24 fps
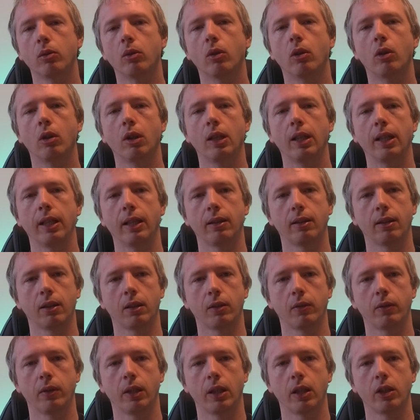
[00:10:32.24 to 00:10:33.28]
to all
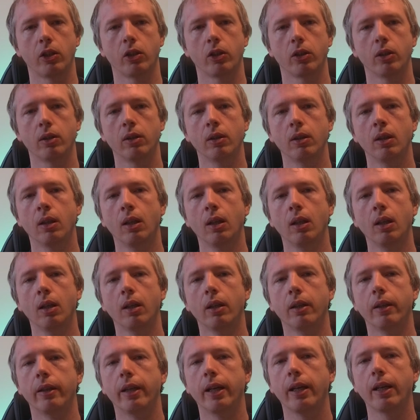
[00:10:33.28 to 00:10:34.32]
later versions.
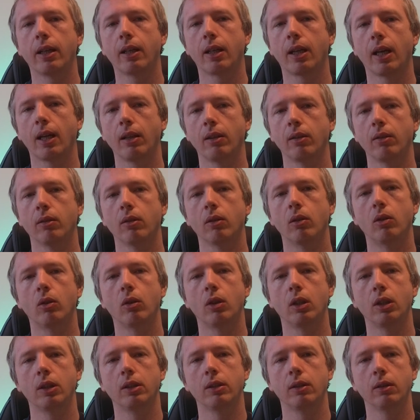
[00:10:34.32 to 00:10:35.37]
They can
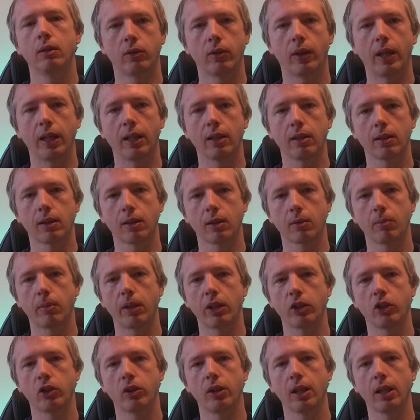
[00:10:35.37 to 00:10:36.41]
hold twice as
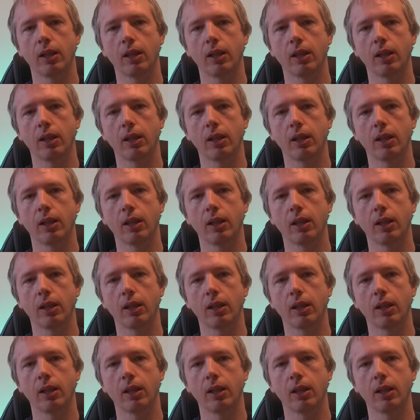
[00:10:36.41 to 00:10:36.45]
much